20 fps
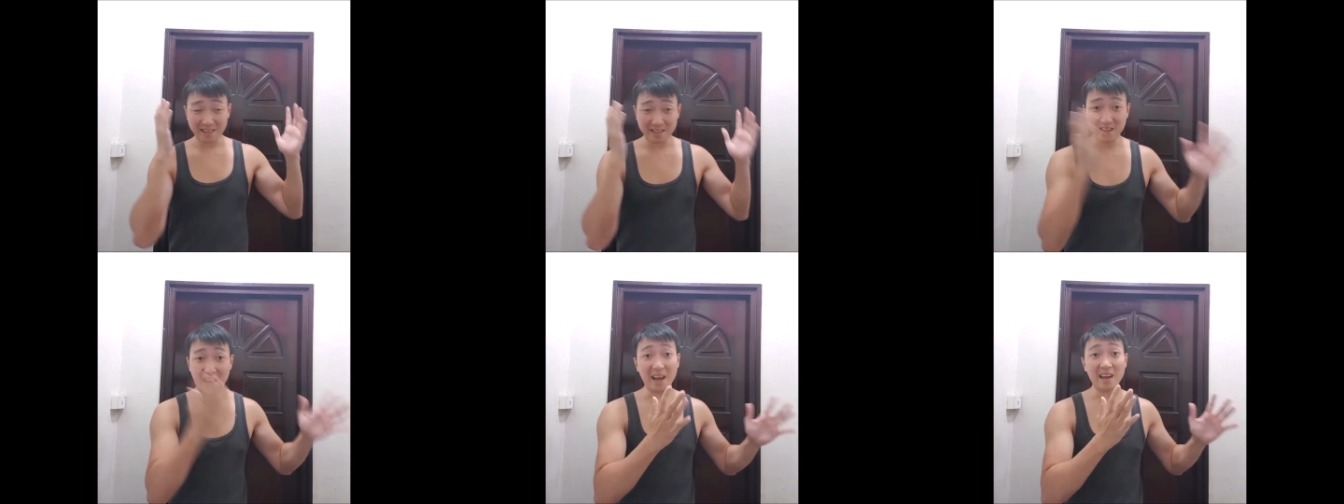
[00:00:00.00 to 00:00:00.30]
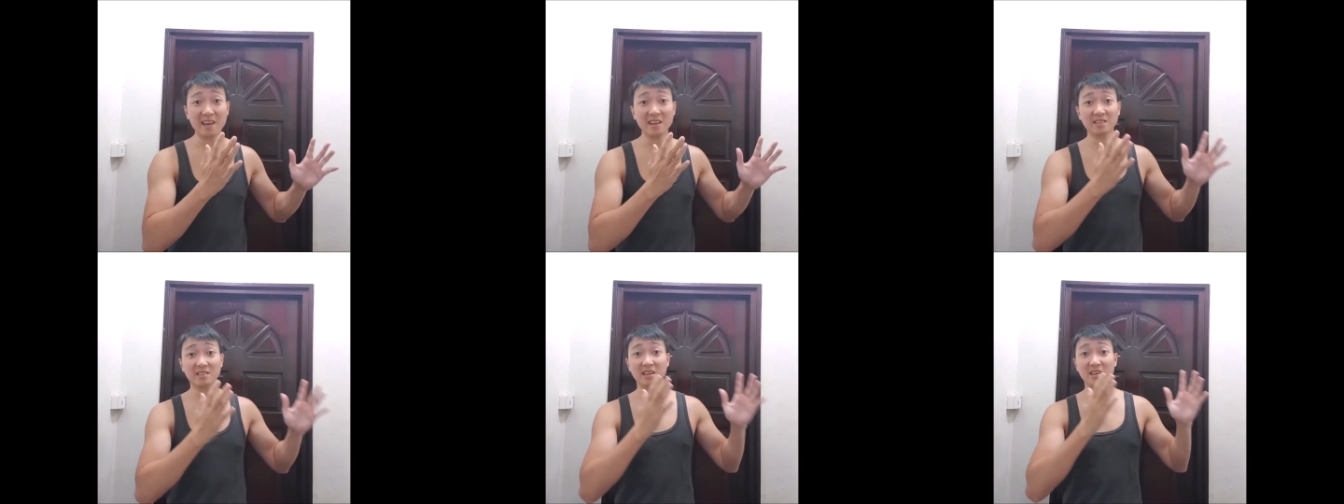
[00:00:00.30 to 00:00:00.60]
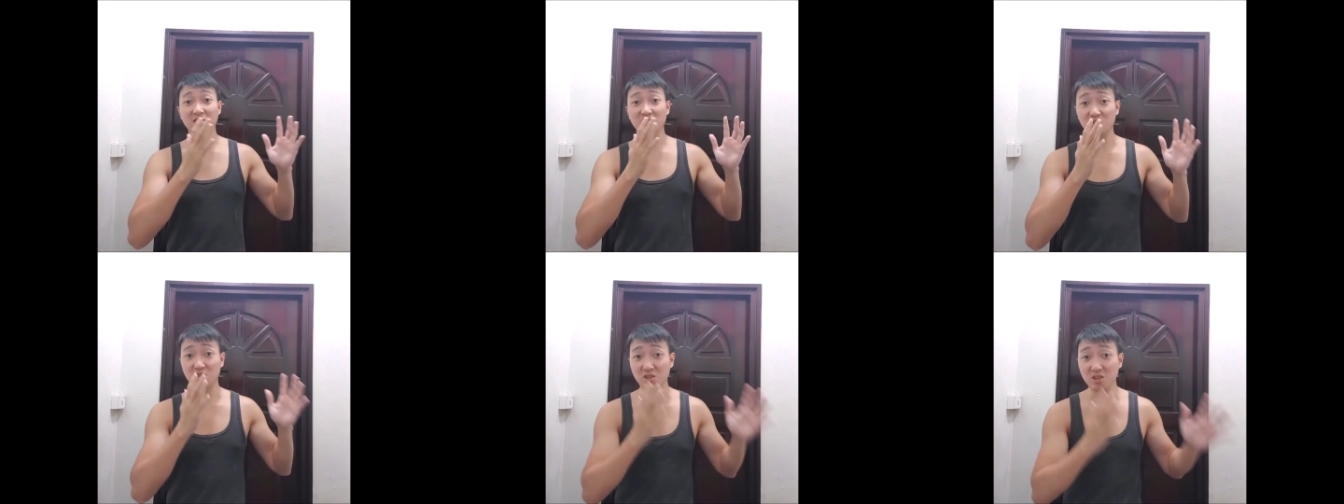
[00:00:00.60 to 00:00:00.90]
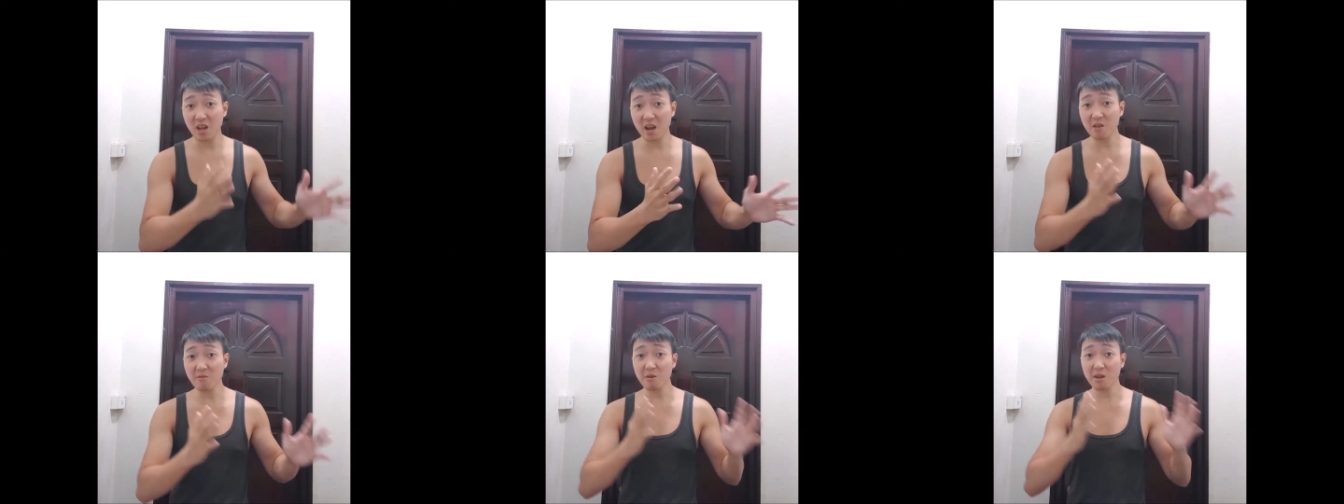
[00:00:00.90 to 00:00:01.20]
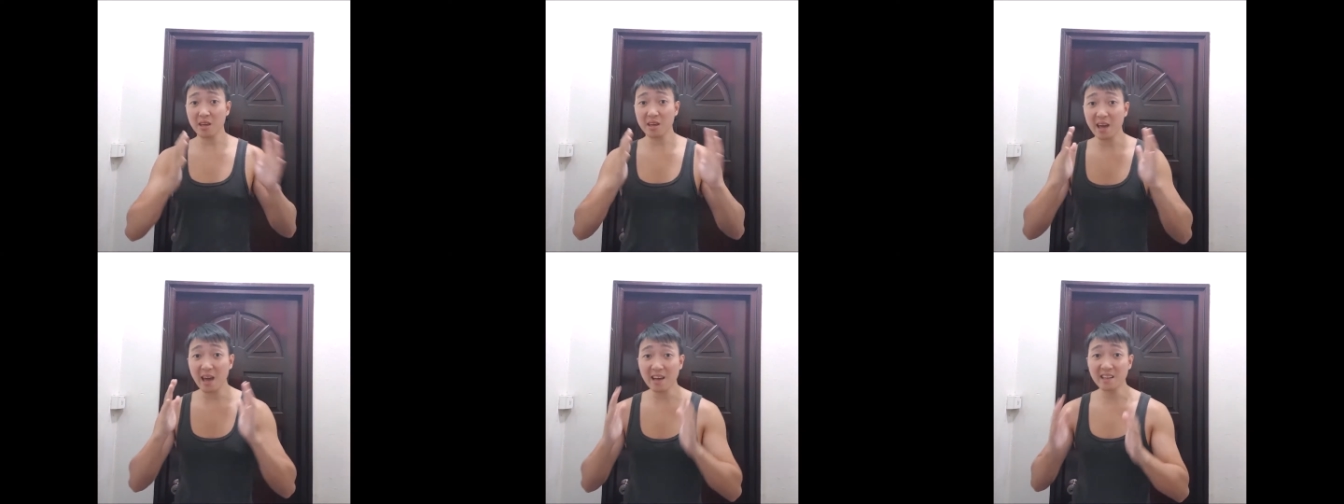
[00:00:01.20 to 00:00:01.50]
diet, a
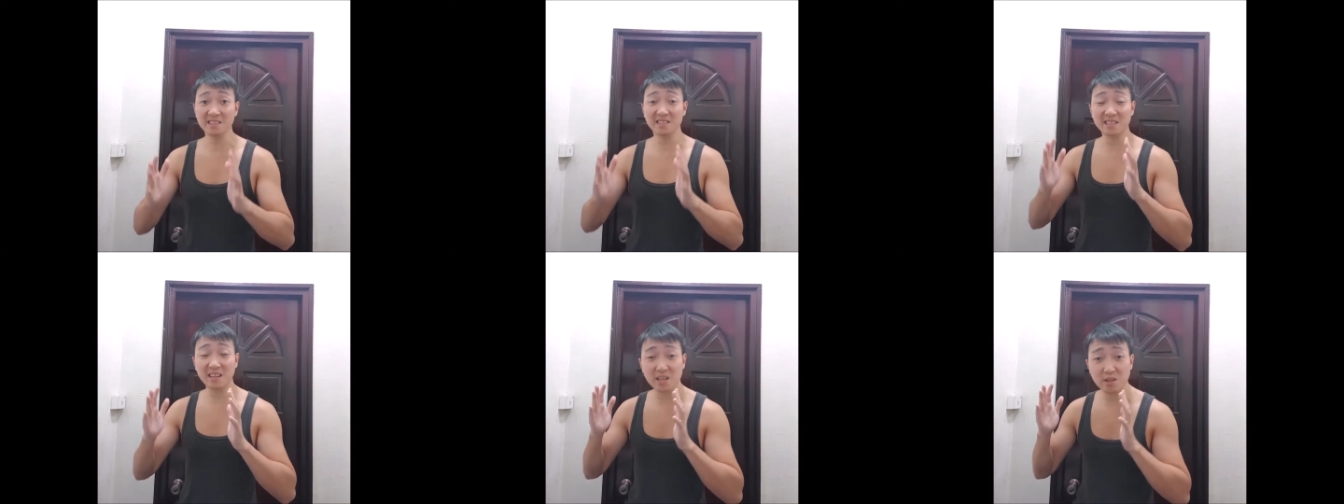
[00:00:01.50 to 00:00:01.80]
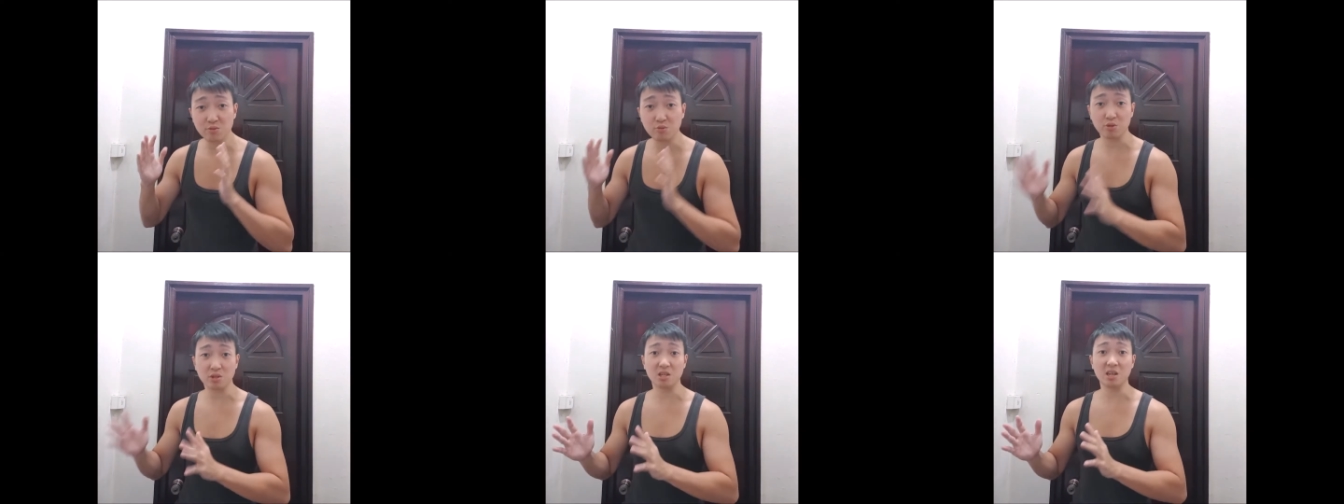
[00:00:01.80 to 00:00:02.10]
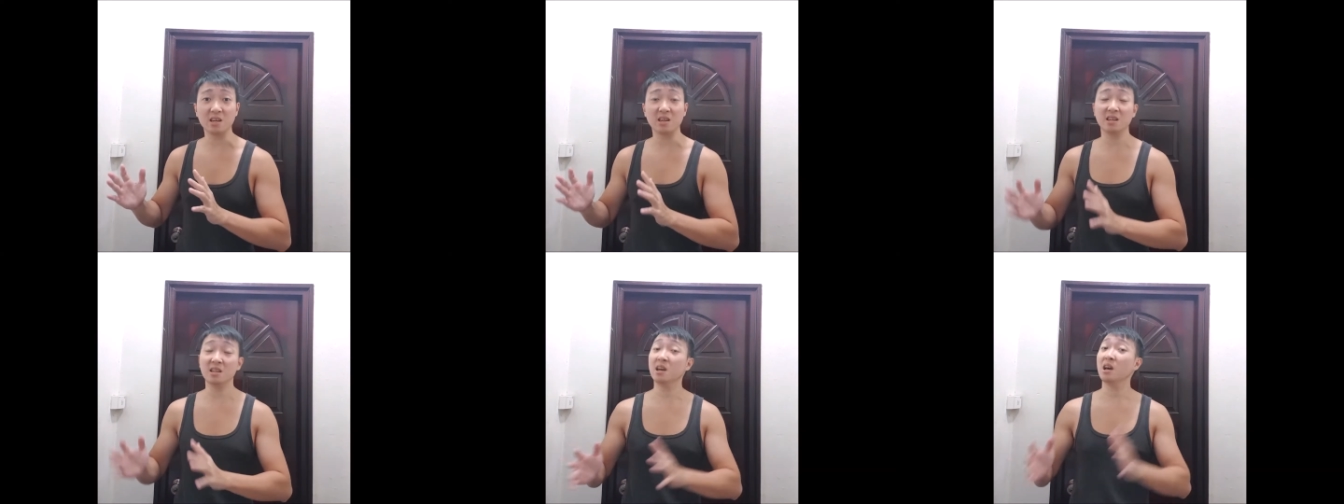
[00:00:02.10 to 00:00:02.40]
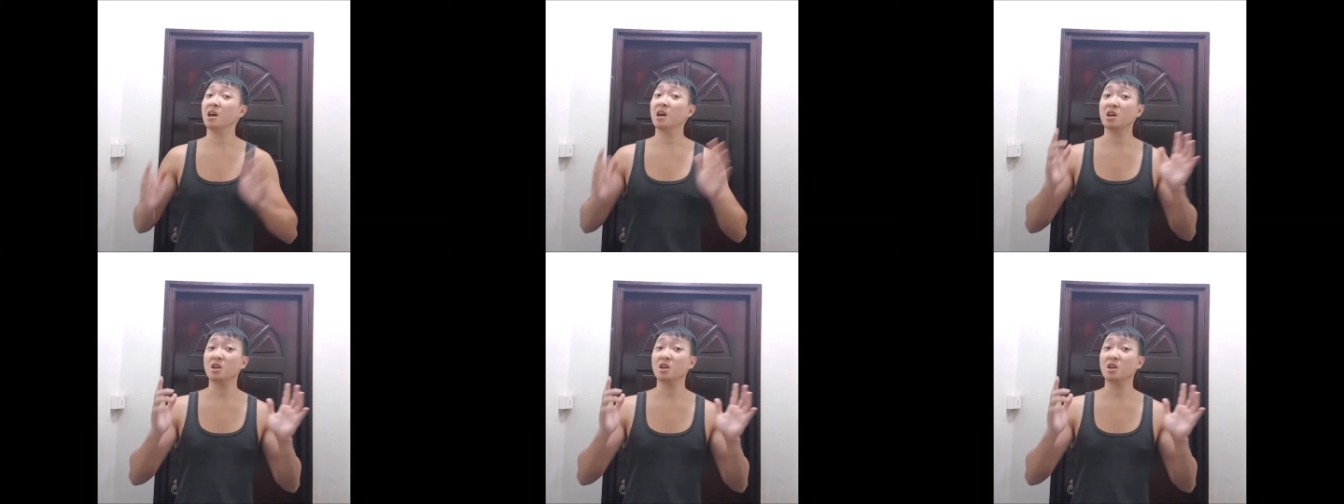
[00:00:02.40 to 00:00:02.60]
generic exercise routine,